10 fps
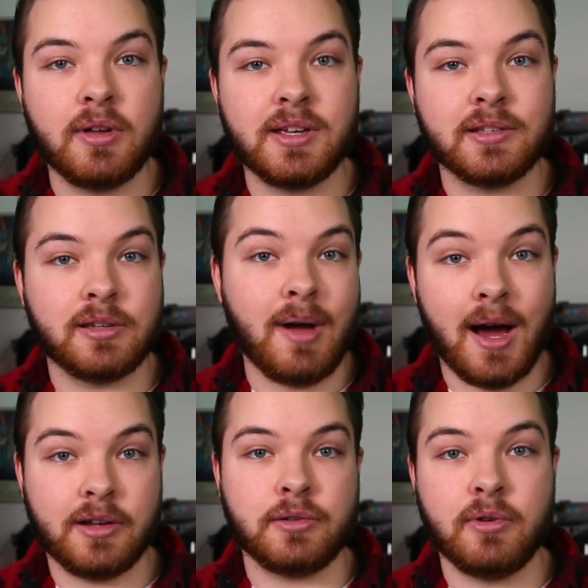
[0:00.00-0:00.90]
and get some
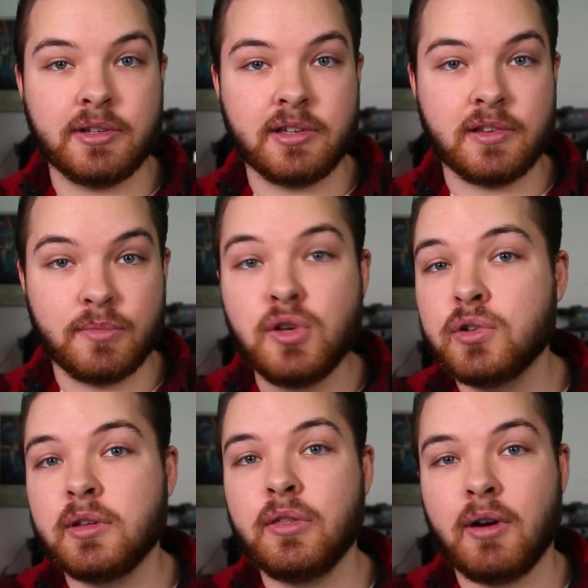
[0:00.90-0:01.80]
honest criticism.
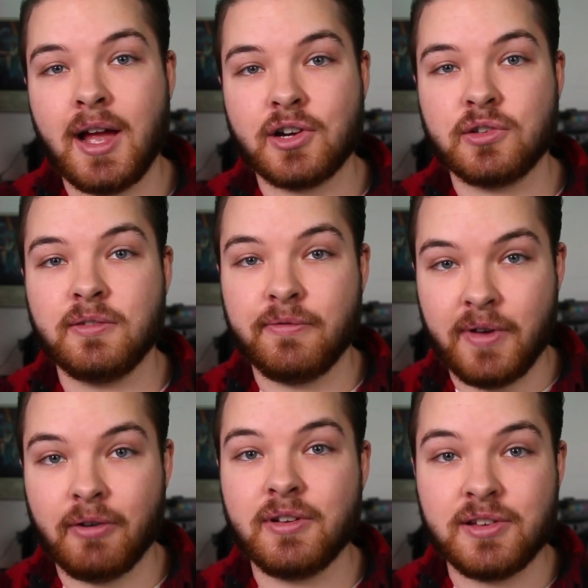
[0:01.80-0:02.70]
Usually they're actually
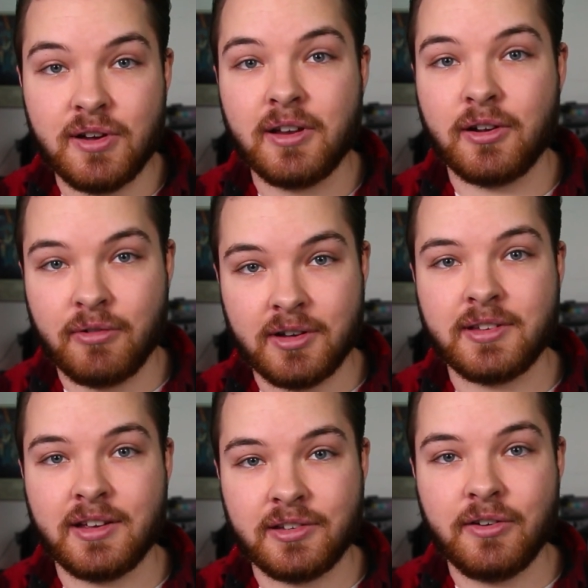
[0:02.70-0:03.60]
very good at
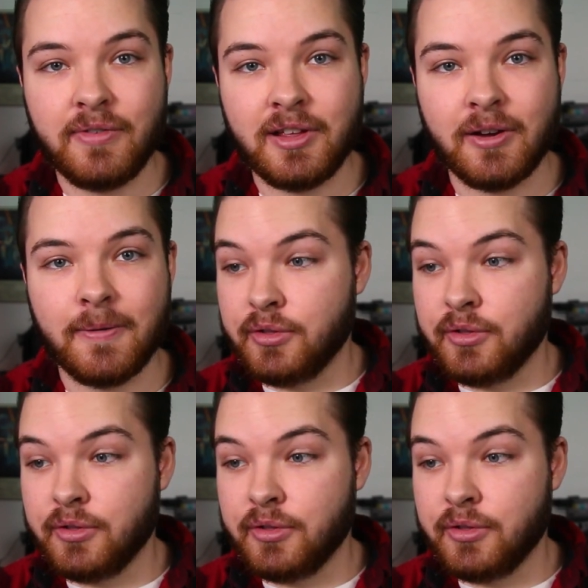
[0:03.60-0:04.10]
criticizing your video.